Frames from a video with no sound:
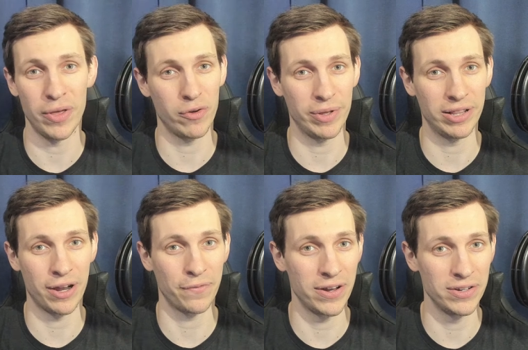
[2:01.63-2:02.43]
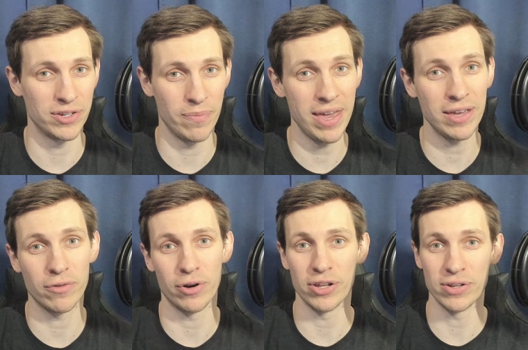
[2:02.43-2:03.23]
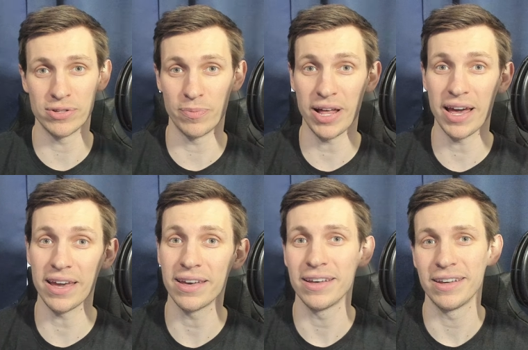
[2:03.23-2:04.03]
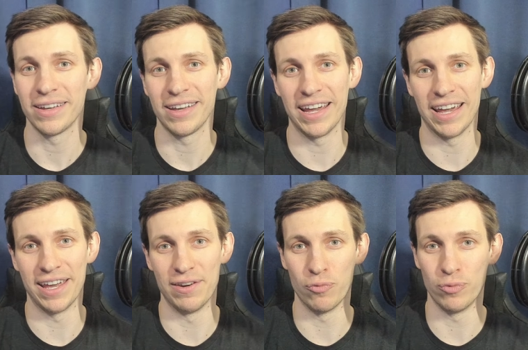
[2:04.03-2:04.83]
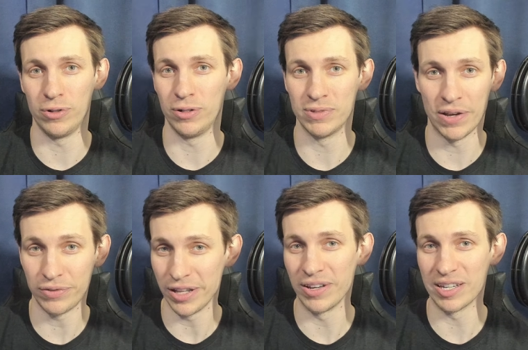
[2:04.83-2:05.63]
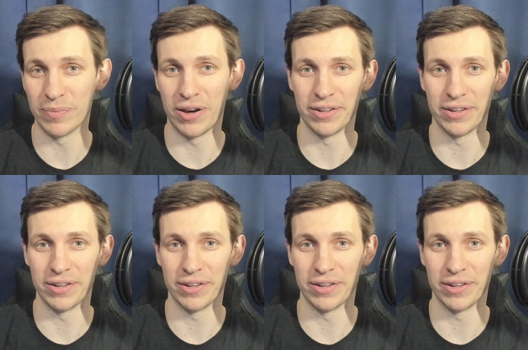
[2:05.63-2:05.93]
think would be a lot of fun to make or to, to play, and we'll definitely think about